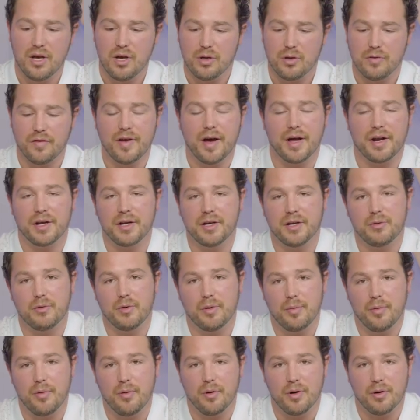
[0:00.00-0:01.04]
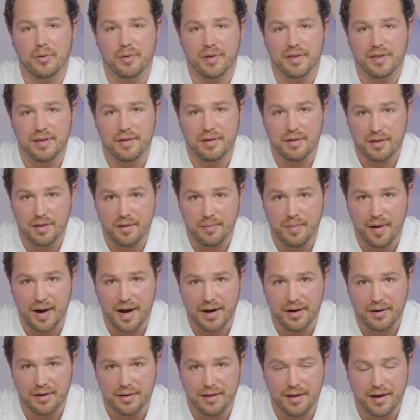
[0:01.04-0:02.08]
you've got a good rapport with the, the
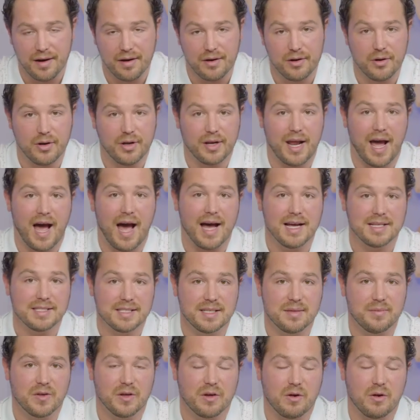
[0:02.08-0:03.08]
buyer there, you could ask them the